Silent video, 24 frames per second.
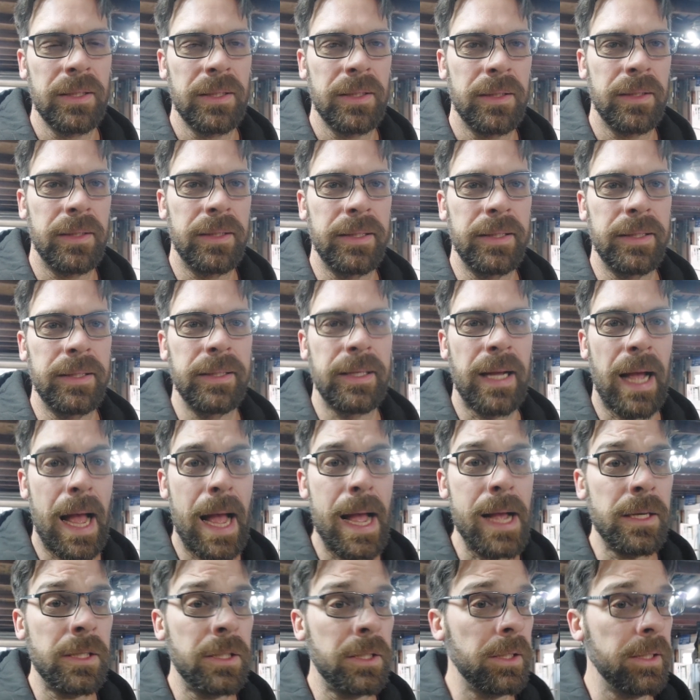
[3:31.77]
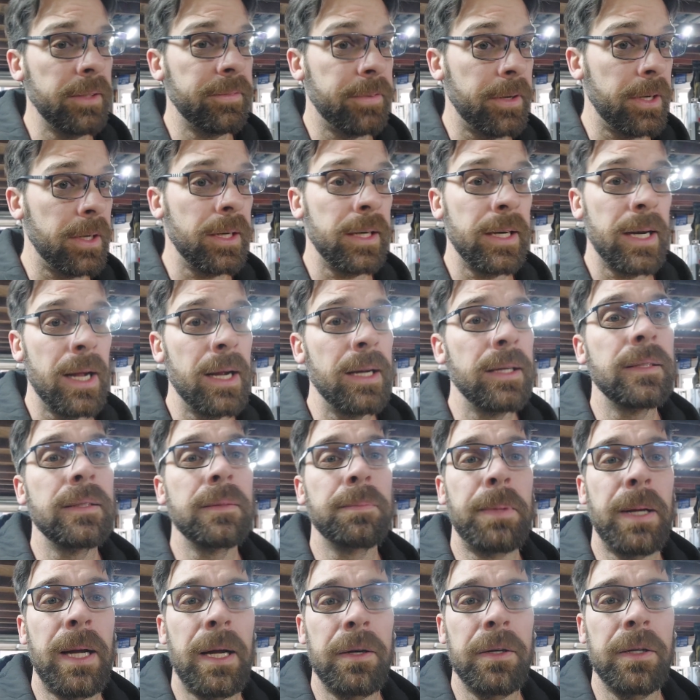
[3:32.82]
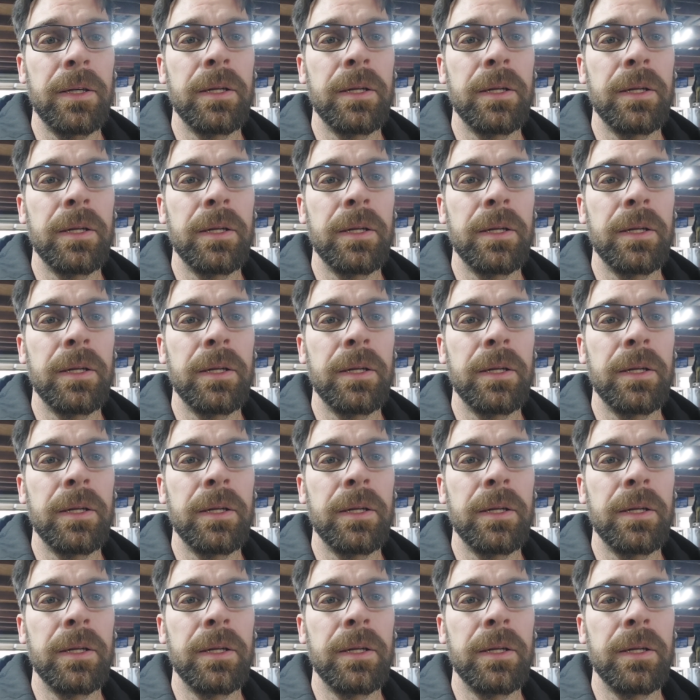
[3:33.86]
the actually very nice powder